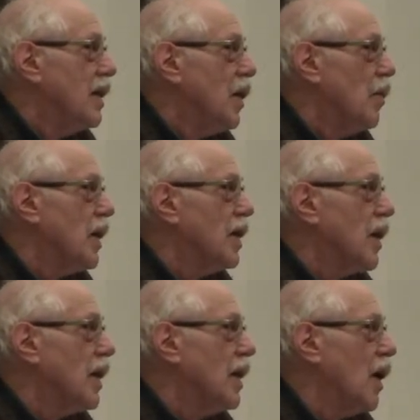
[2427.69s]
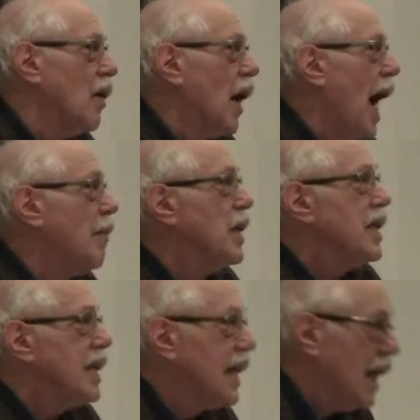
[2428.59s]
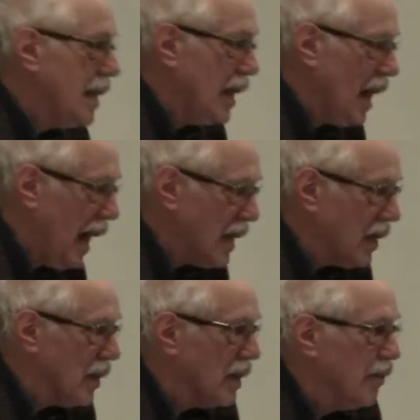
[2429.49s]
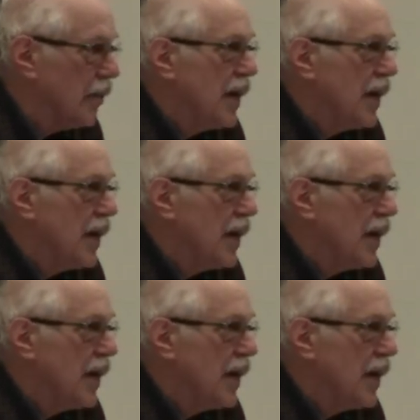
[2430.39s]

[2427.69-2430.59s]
Nobody knows. You know, Amnesty International